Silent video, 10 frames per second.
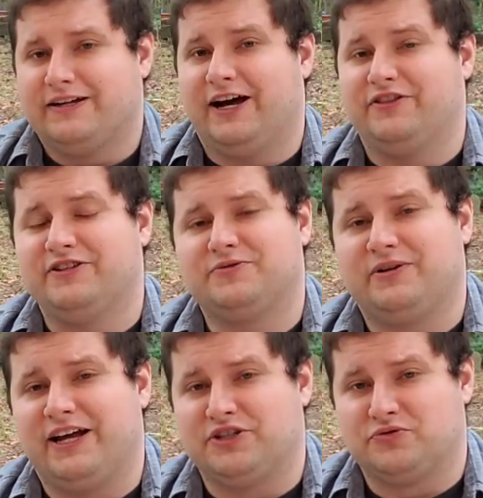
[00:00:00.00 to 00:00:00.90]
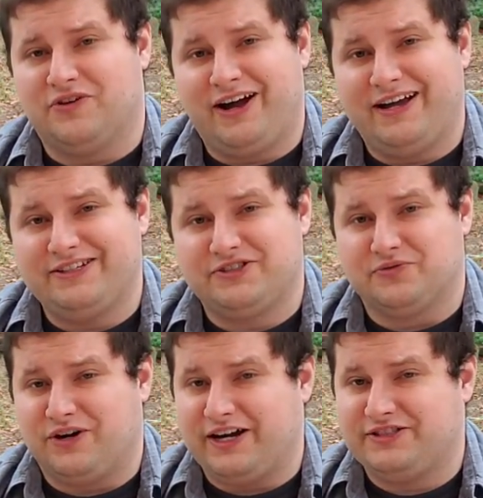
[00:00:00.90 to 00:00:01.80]
Now this one has rice,
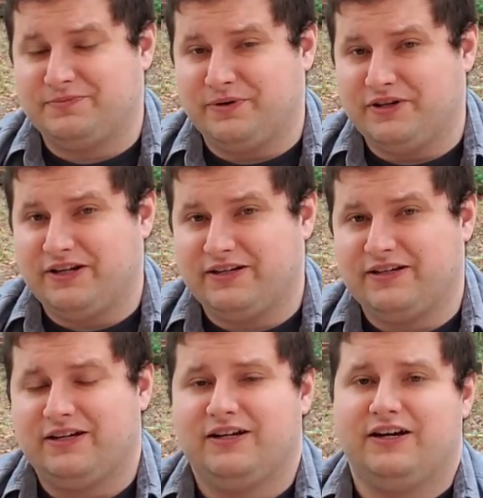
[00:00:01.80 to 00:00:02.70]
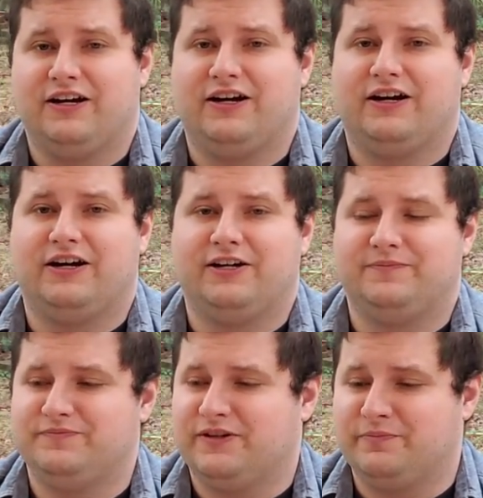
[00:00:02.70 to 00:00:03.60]
rice pudding, uh,
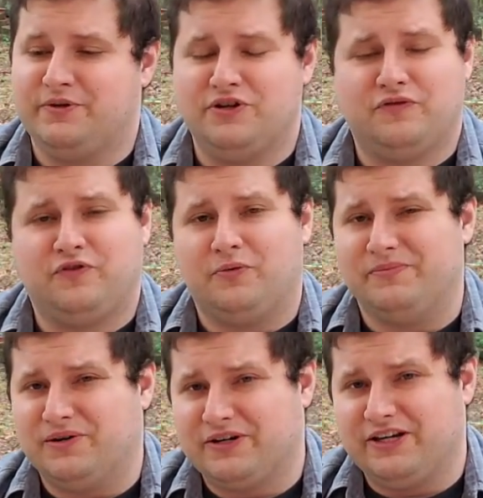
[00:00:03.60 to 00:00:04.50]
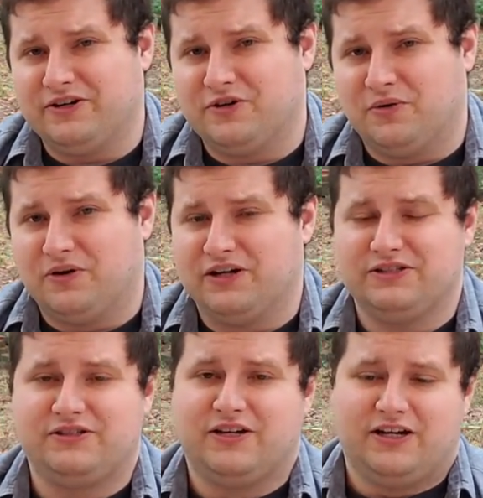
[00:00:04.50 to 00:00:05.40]
beautiful milky
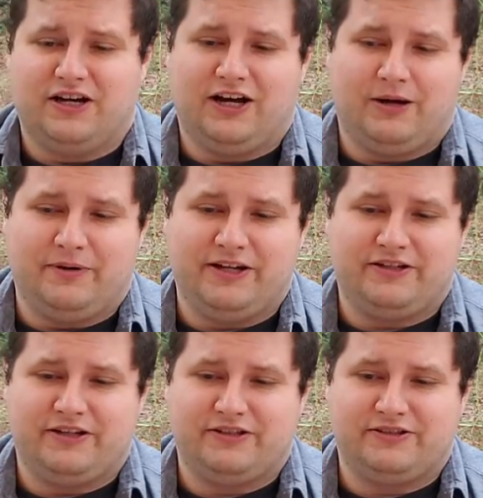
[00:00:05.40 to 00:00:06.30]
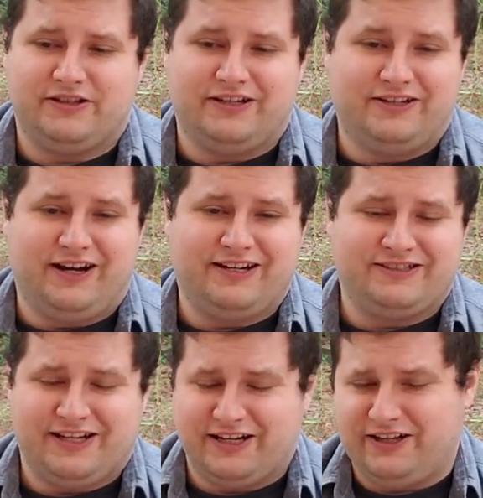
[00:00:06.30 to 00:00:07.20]
accords. Um, it does not
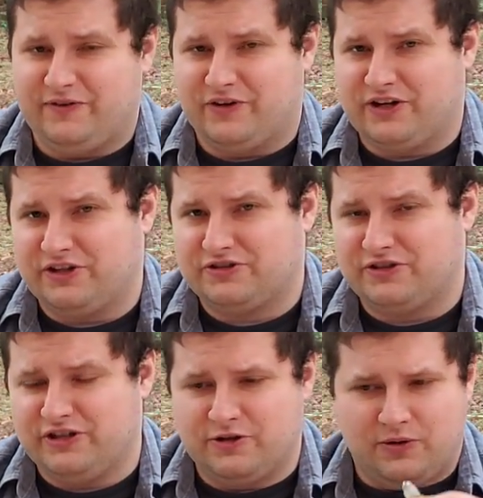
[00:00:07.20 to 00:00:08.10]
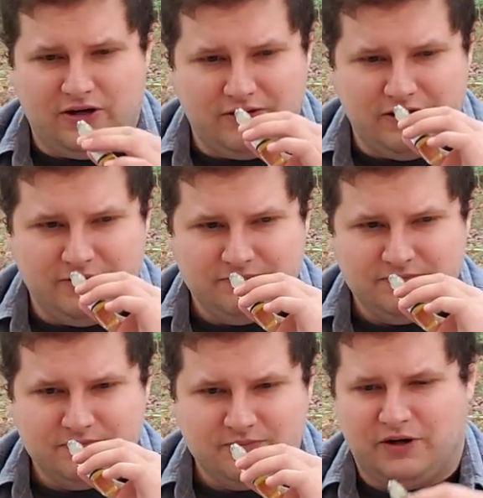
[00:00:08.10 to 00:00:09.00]
exactly have a custardy quality,
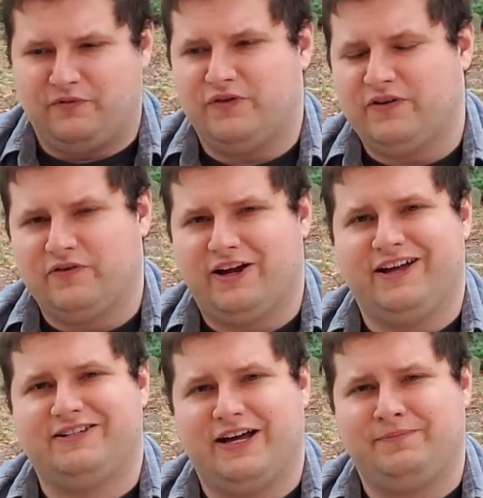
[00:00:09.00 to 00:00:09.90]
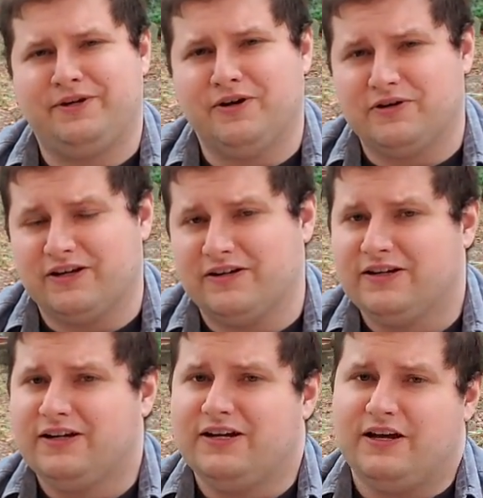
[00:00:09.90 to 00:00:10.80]
but if you've ever had tapioca,
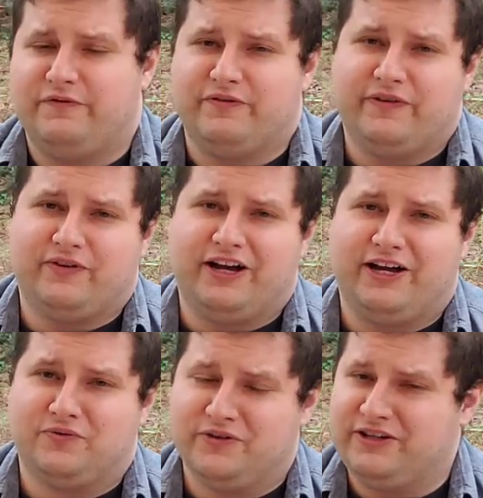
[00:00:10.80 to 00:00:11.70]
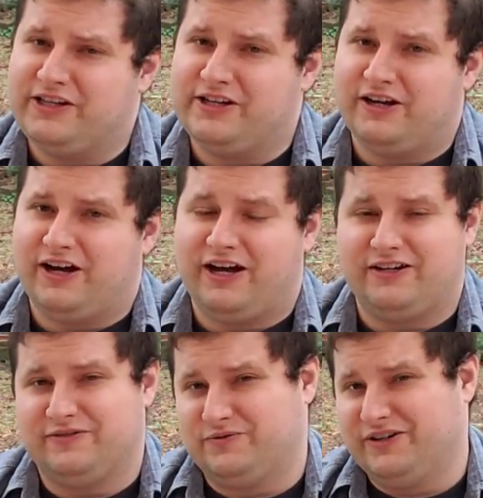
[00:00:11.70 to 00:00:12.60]
if you've ever had really, uh,
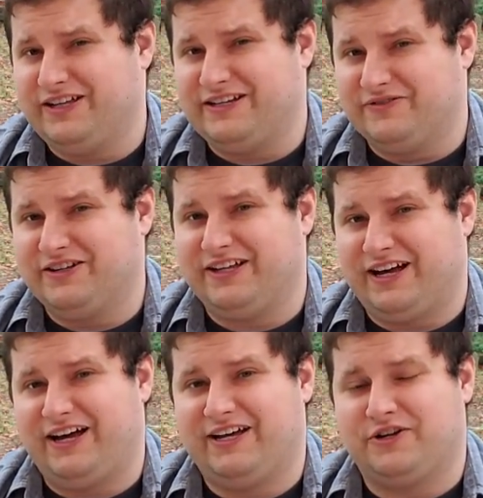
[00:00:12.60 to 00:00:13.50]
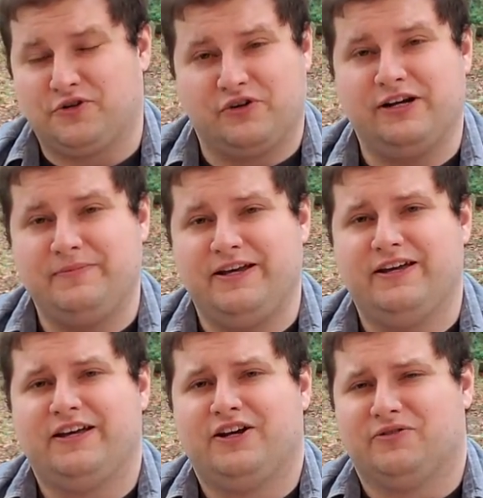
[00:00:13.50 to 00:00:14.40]
really, really high
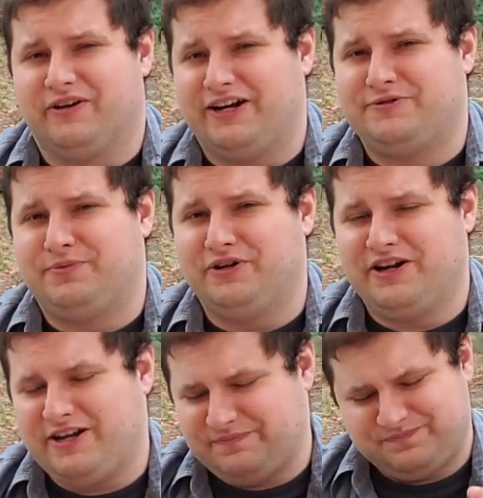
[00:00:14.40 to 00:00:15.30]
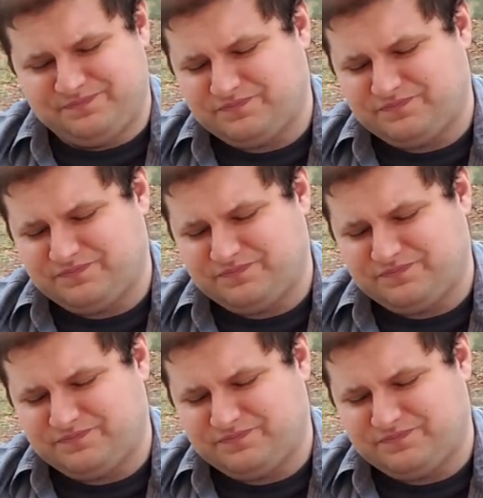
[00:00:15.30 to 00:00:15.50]
creamy rice pudding,